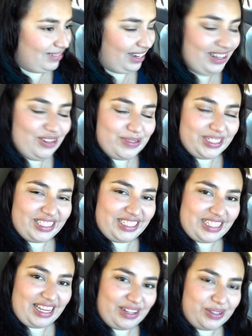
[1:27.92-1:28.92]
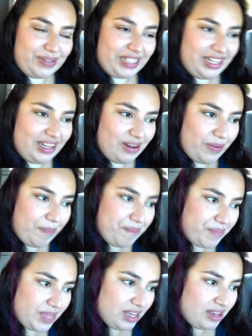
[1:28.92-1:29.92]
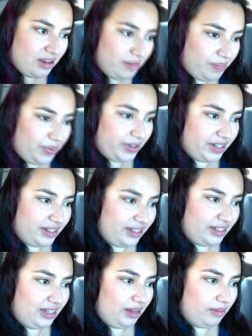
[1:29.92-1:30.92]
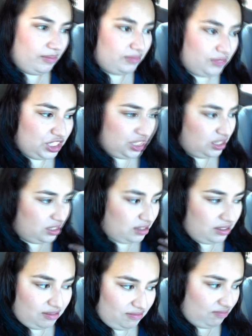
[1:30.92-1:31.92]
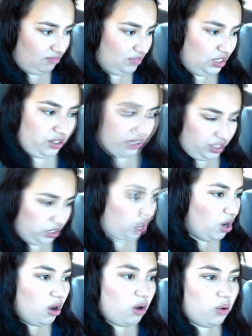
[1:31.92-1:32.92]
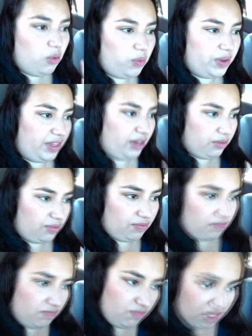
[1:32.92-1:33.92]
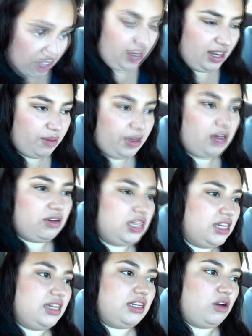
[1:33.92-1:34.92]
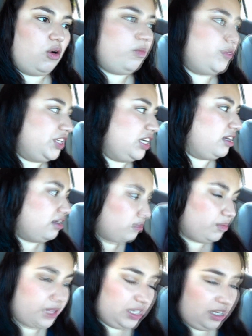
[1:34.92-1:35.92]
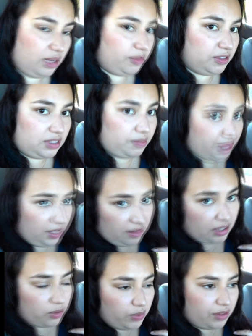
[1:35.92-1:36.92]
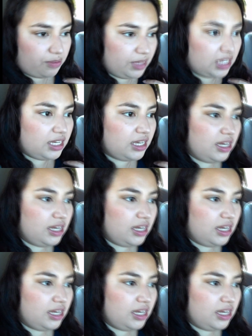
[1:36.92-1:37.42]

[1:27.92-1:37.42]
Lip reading: kind of really scared right now, but just gonna go without thinking about it. Hopefully he'll be able to be there with me.